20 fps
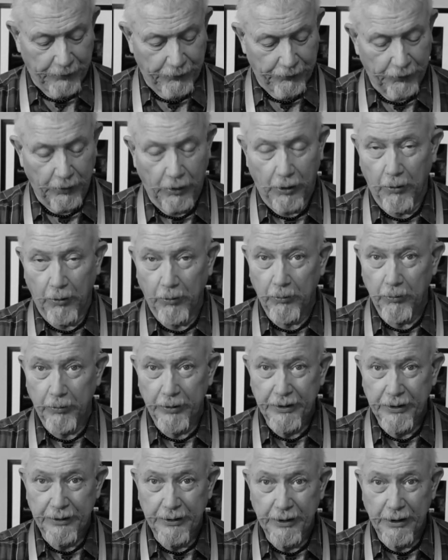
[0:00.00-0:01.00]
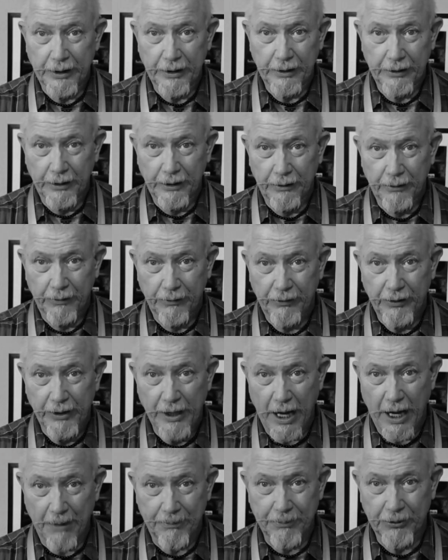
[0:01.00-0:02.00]
So we did
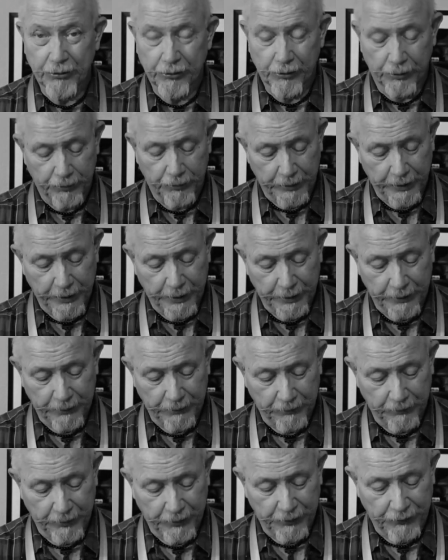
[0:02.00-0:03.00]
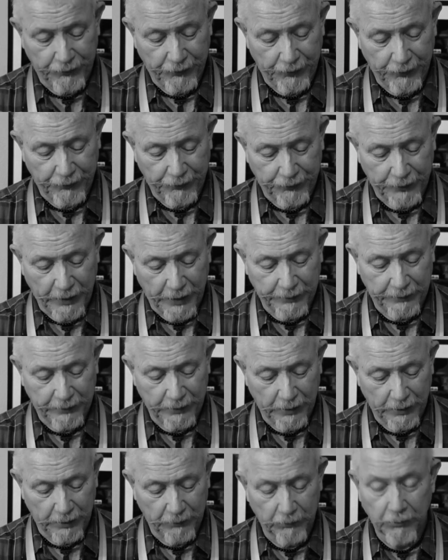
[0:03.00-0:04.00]
the aperture ring. We just got
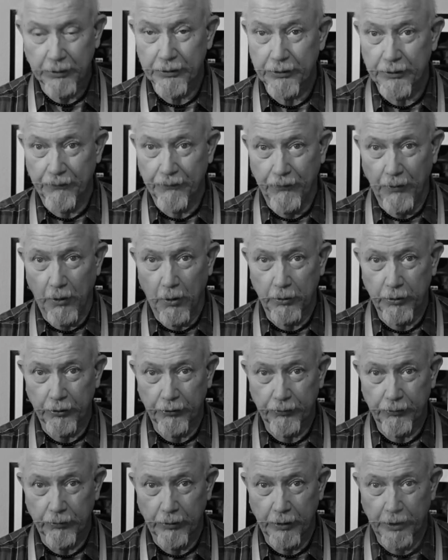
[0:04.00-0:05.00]
done with the focus